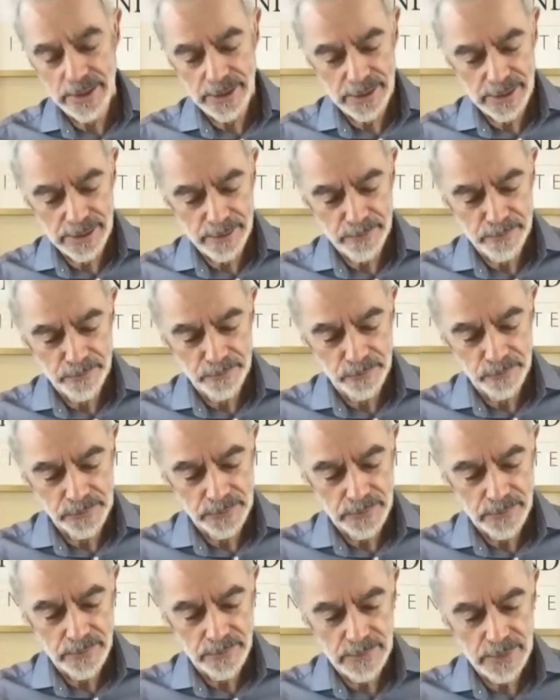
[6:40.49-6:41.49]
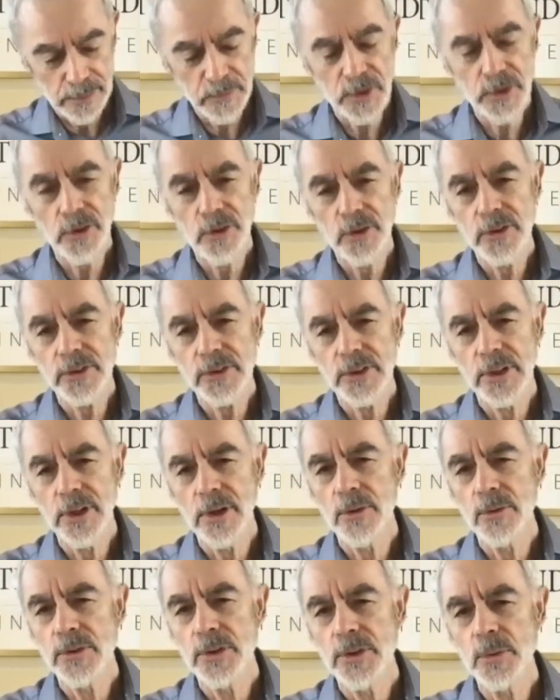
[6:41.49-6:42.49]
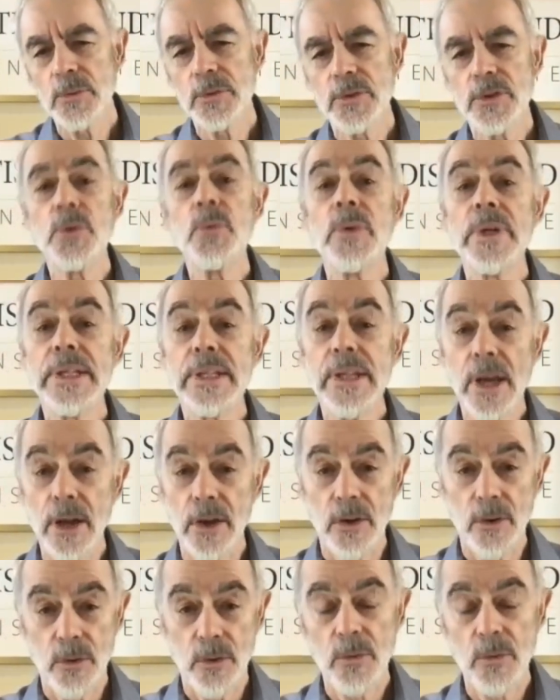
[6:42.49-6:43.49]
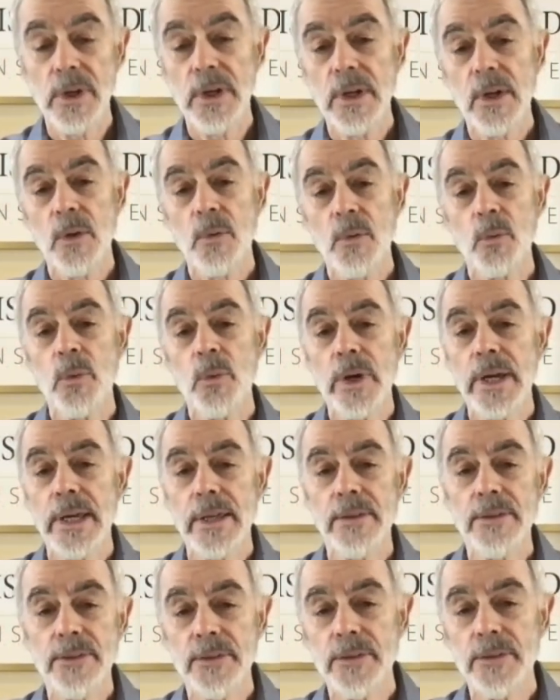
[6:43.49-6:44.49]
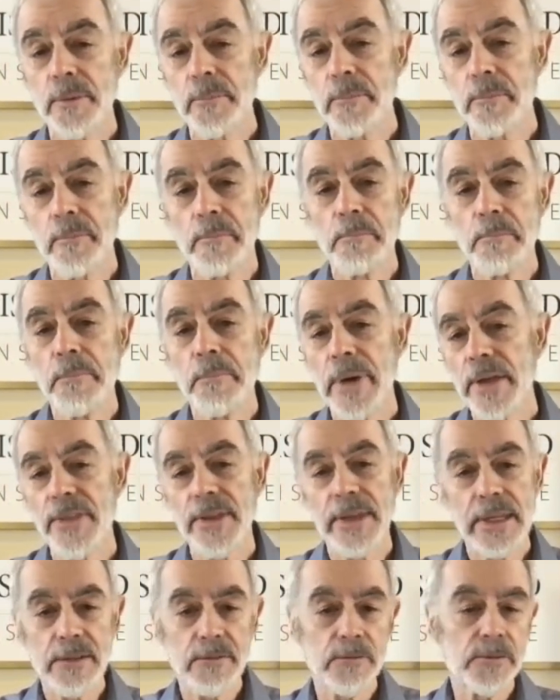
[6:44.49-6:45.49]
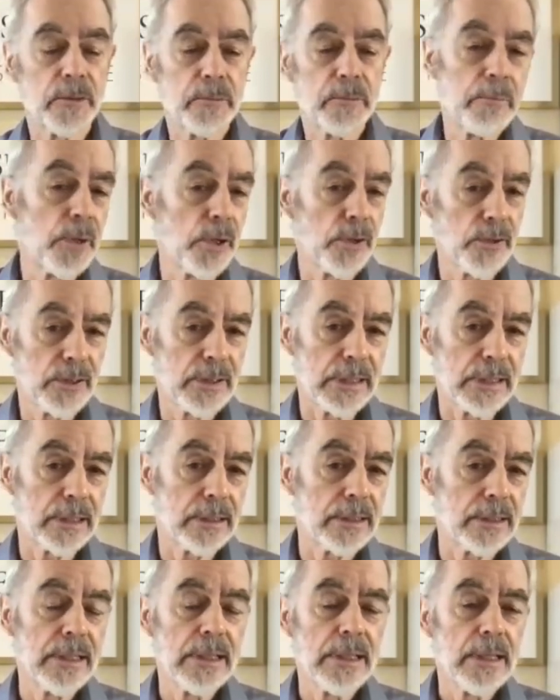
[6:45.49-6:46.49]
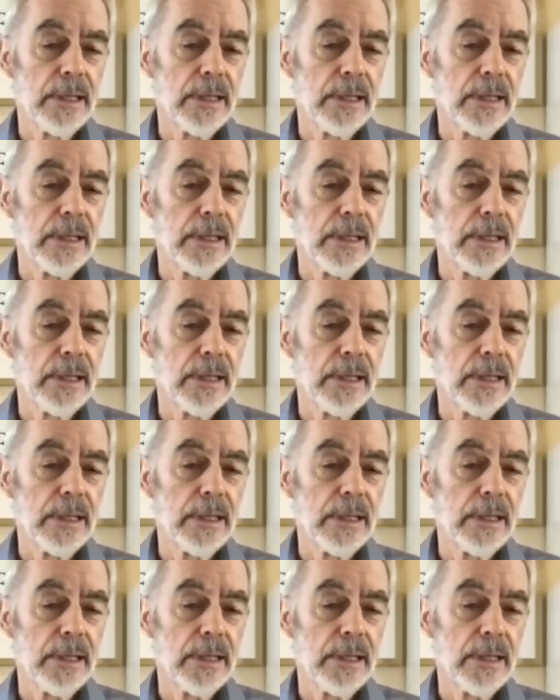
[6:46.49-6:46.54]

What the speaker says: I'm curious to know, do we know with mother-infant bonding,